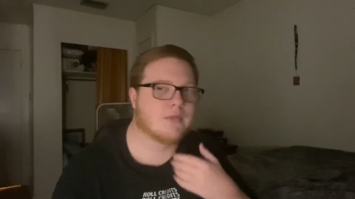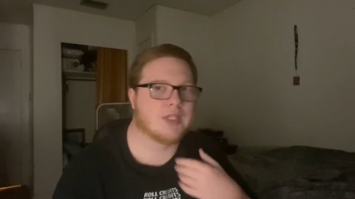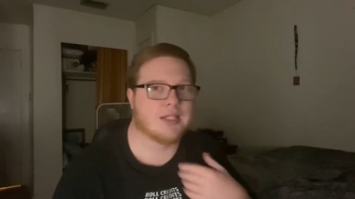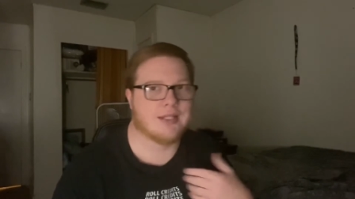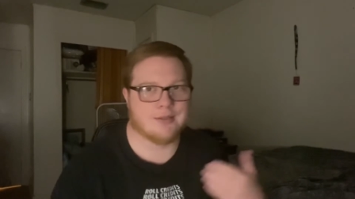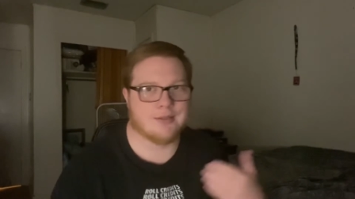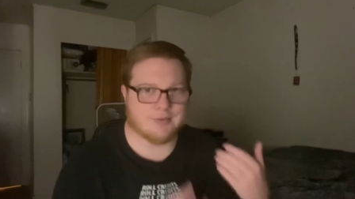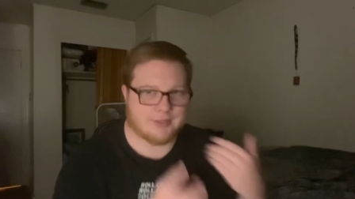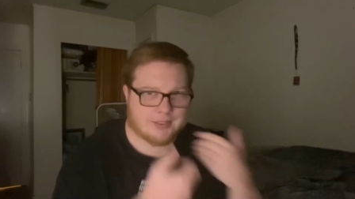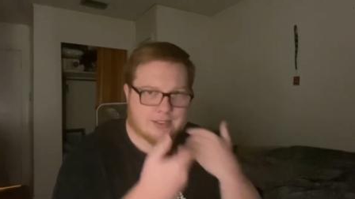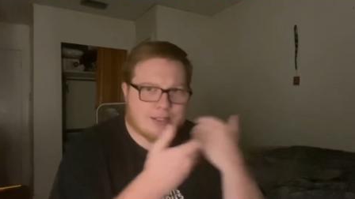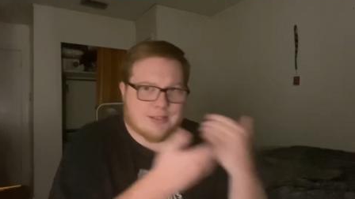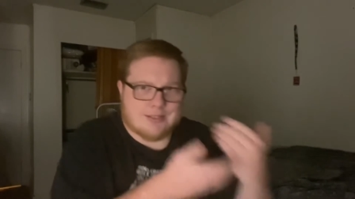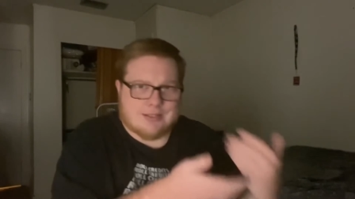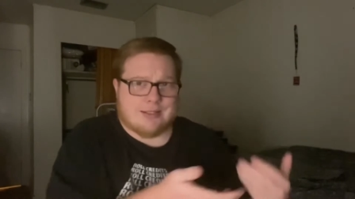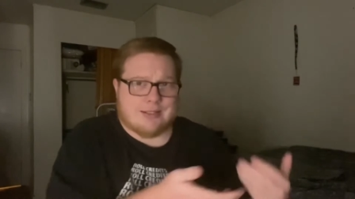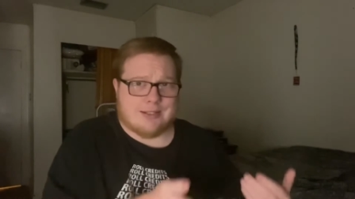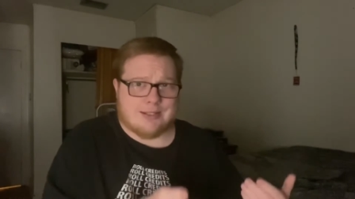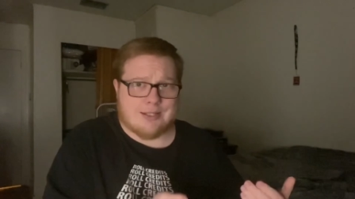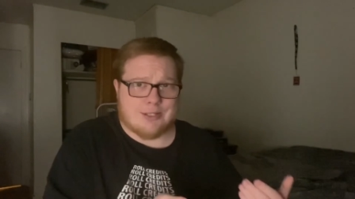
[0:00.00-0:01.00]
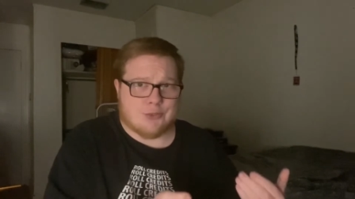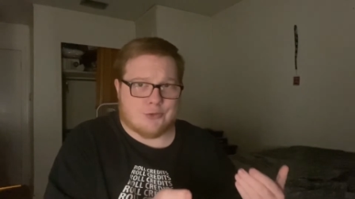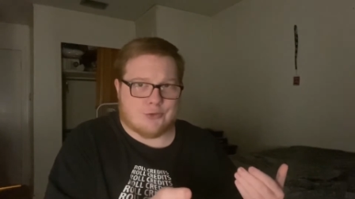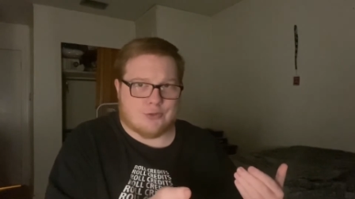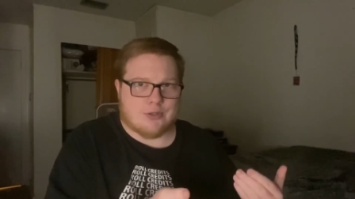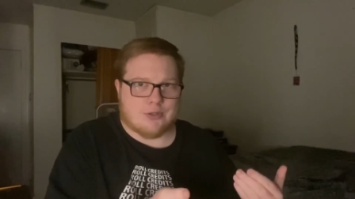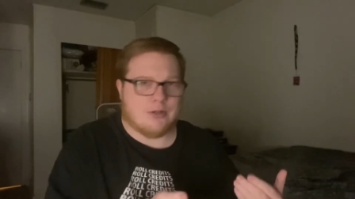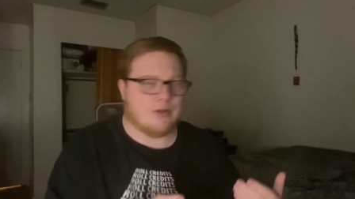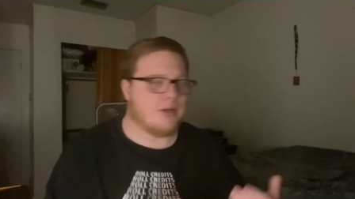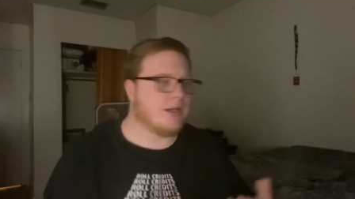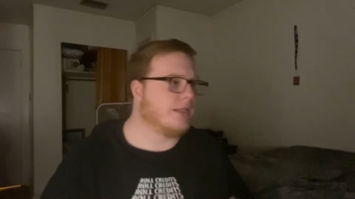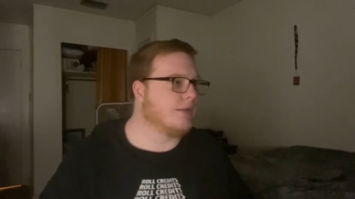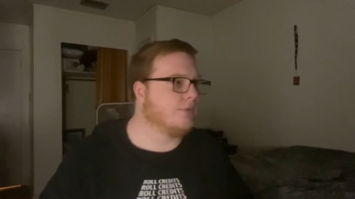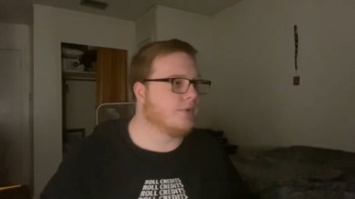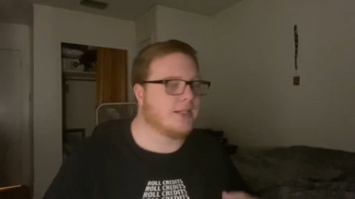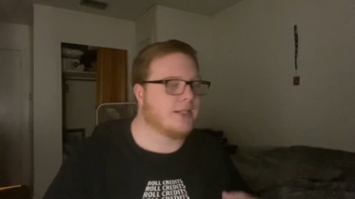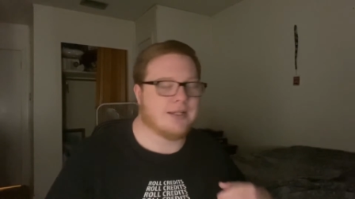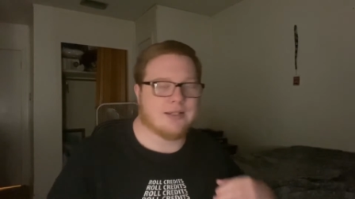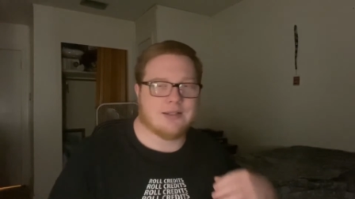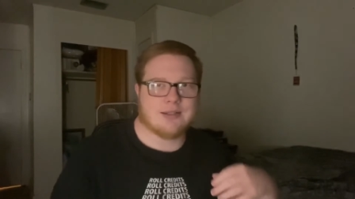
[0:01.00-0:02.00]
And then we cut to the intro, and then
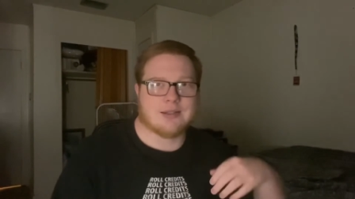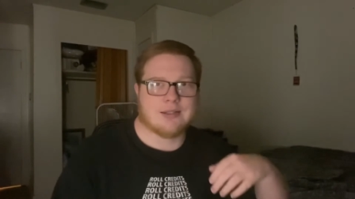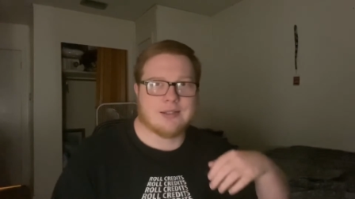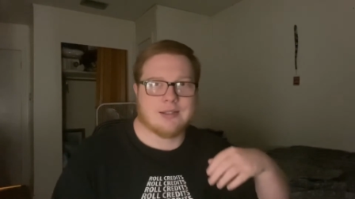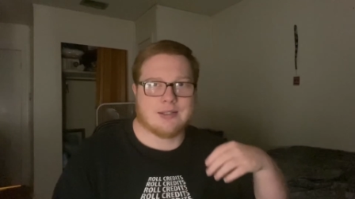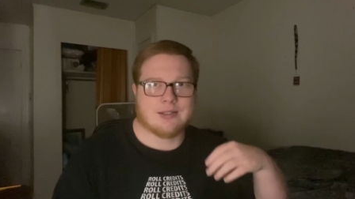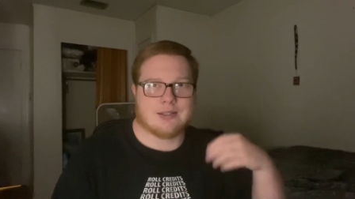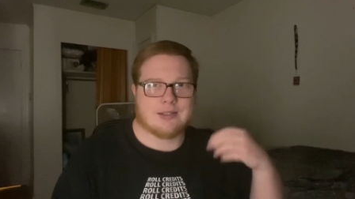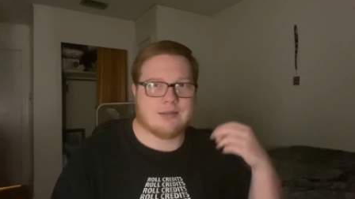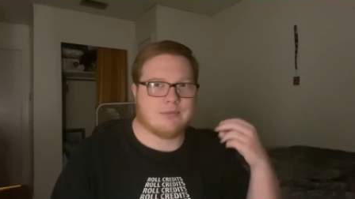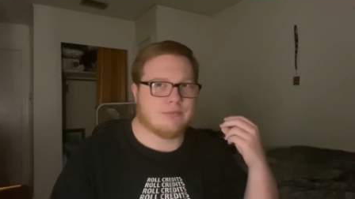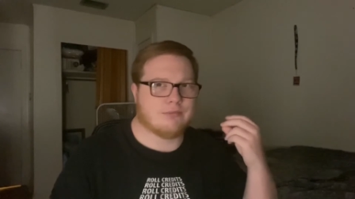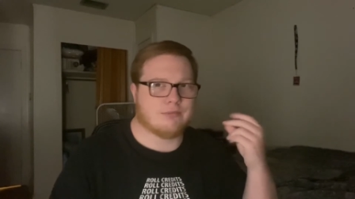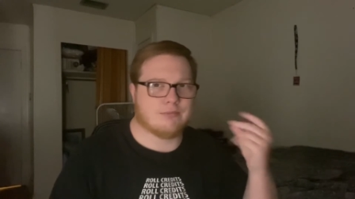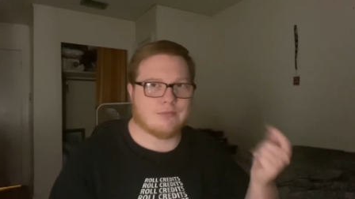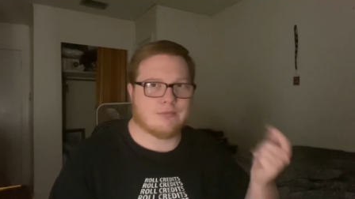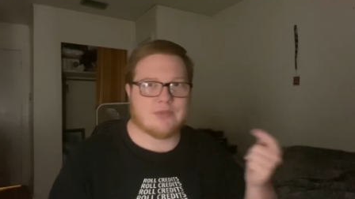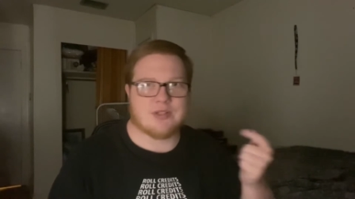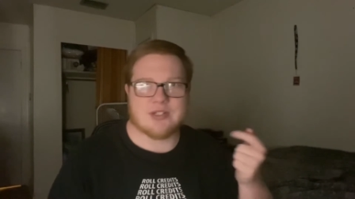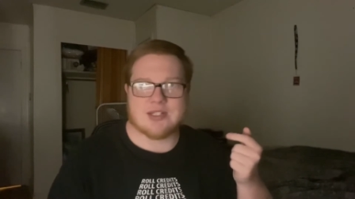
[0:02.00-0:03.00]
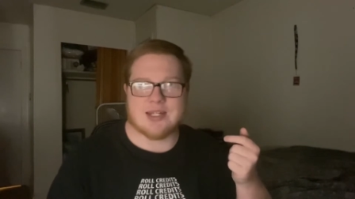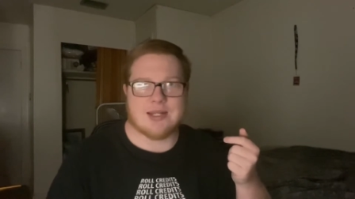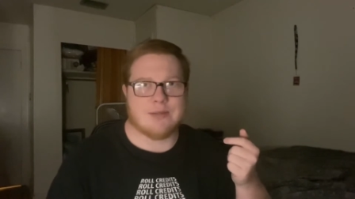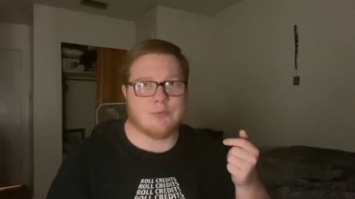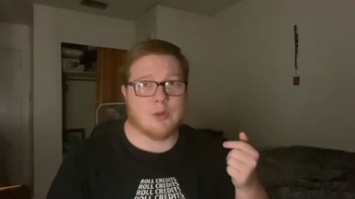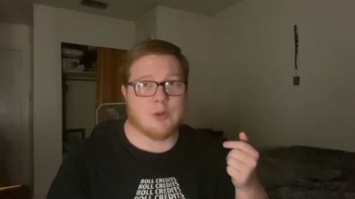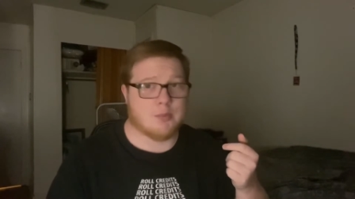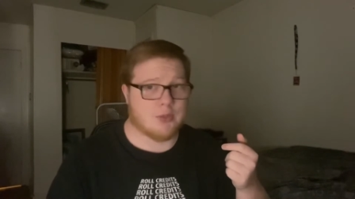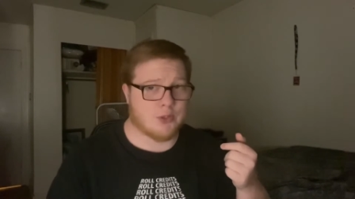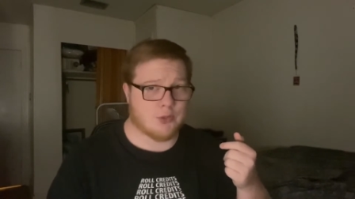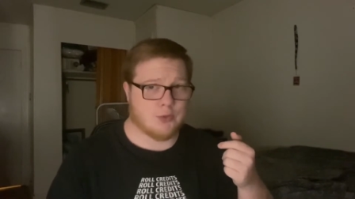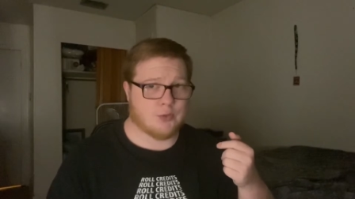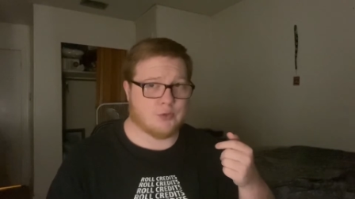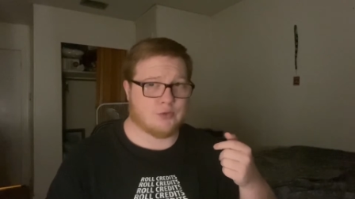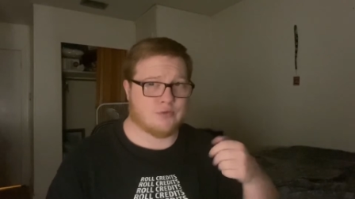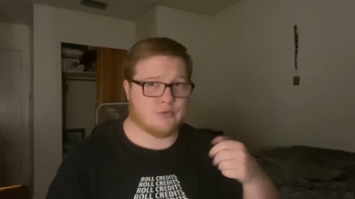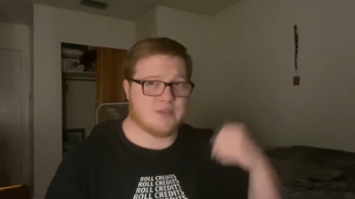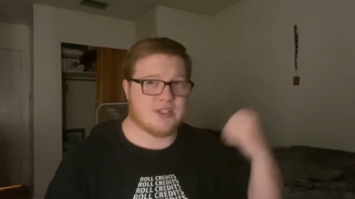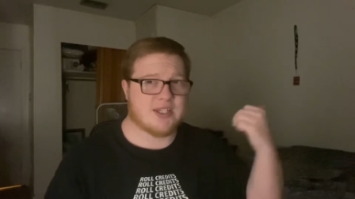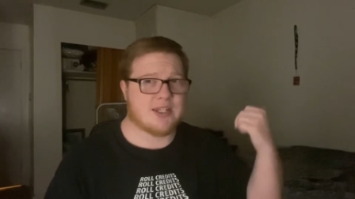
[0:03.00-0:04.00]
we get the same woman who was
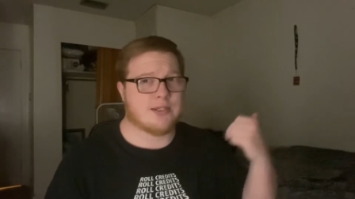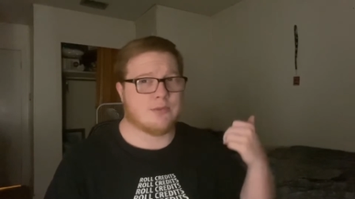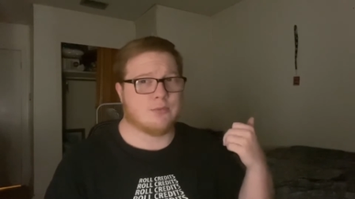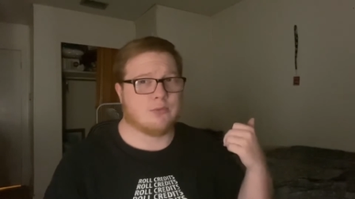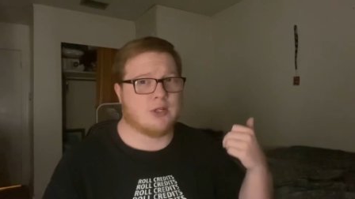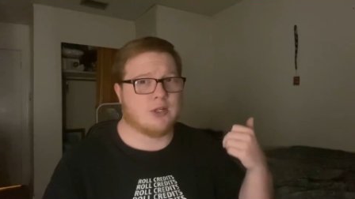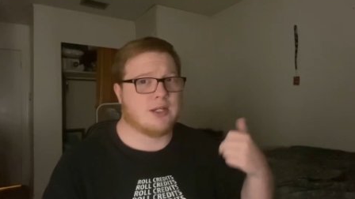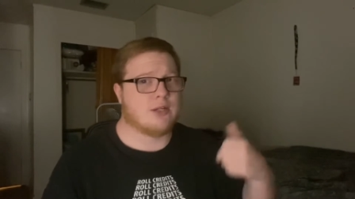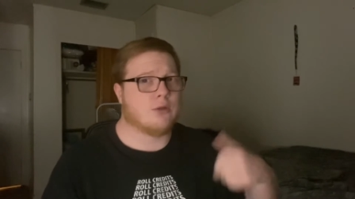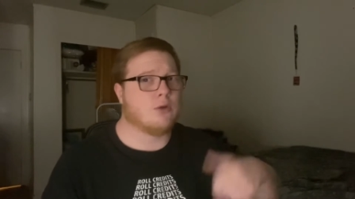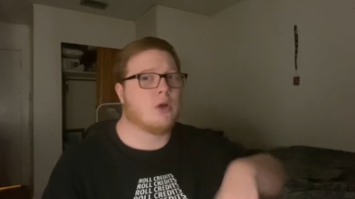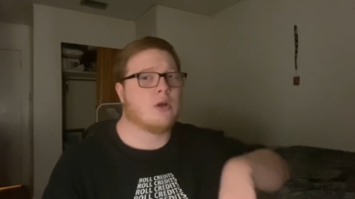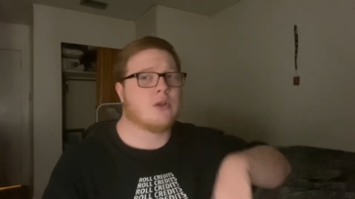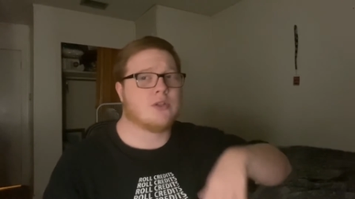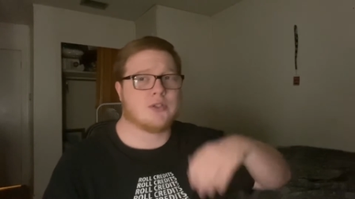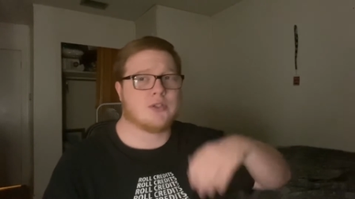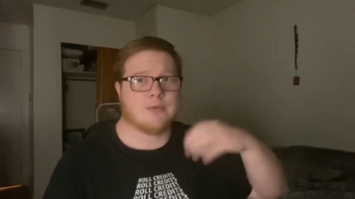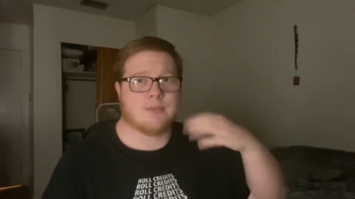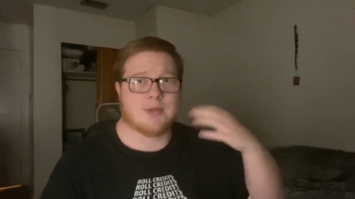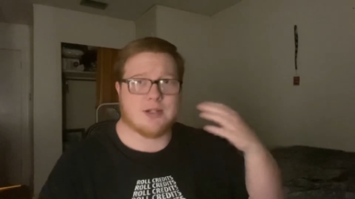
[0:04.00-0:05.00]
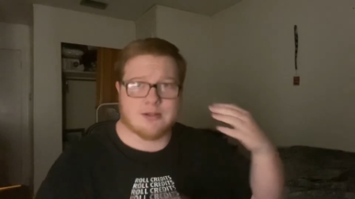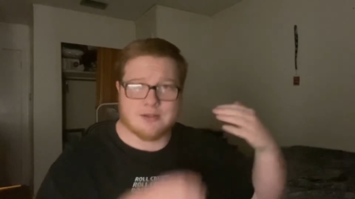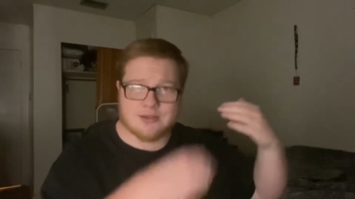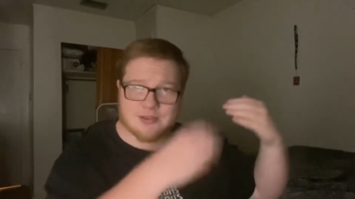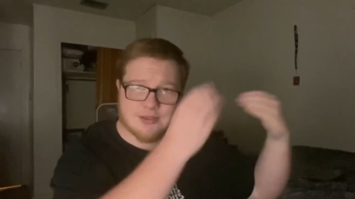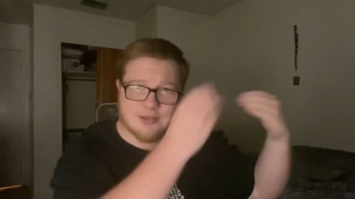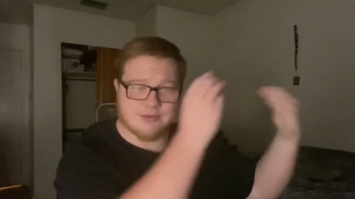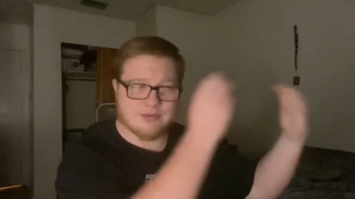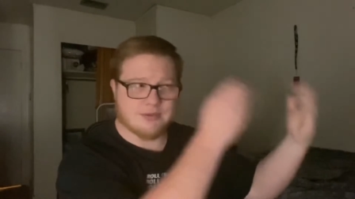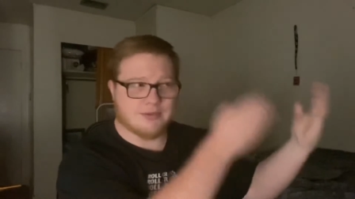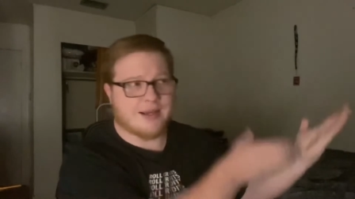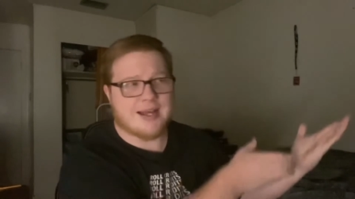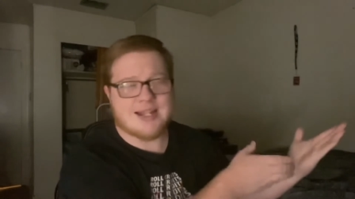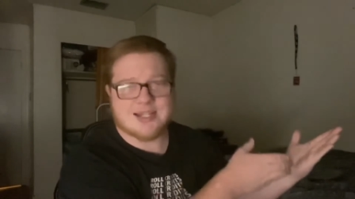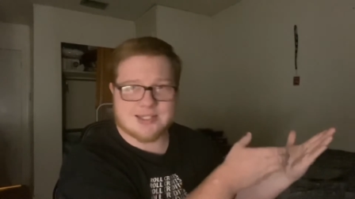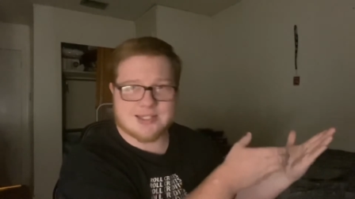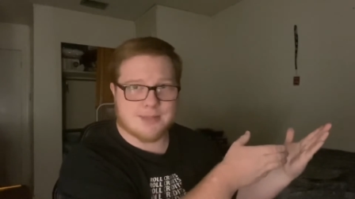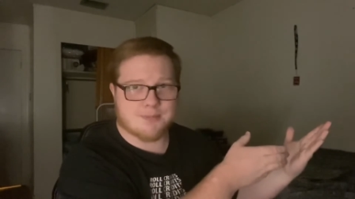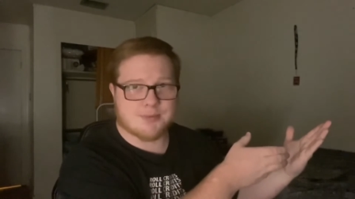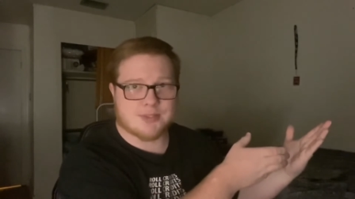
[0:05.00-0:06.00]
from Season 1 and who also appeared in the
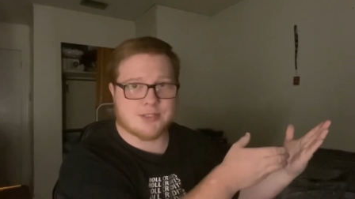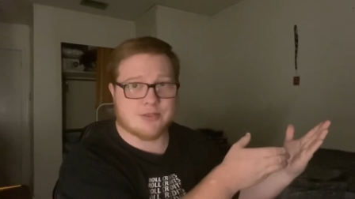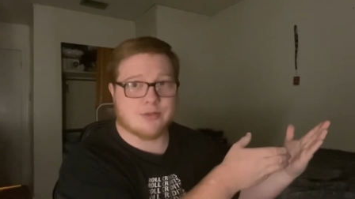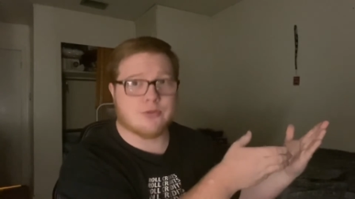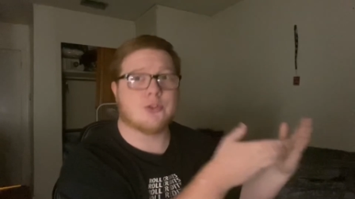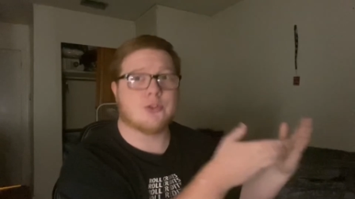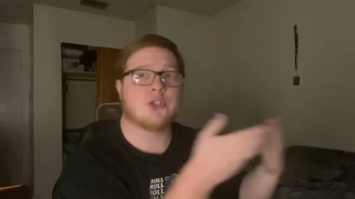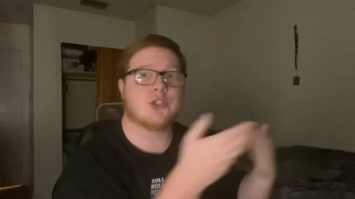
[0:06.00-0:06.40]
last episode.